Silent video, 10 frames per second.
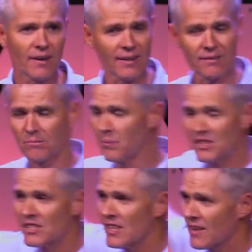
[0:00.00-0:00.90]
at
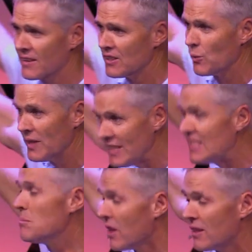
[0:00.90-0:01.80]
pictures like this, we
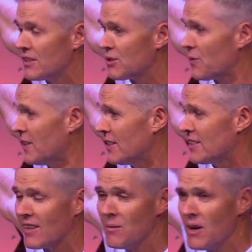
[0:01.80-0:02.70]
see millions of
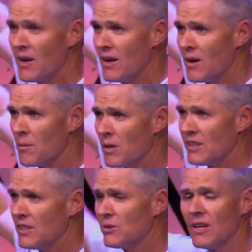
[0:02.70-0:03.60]
years in them,
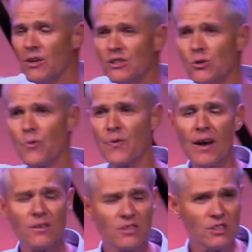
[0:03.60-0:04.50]
but Newton only saw
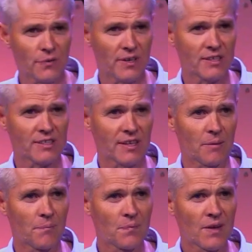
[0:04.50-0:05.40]
thousands of years in
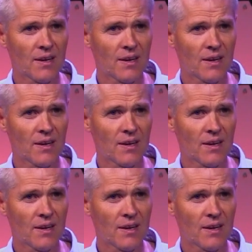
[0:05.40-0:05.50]
them?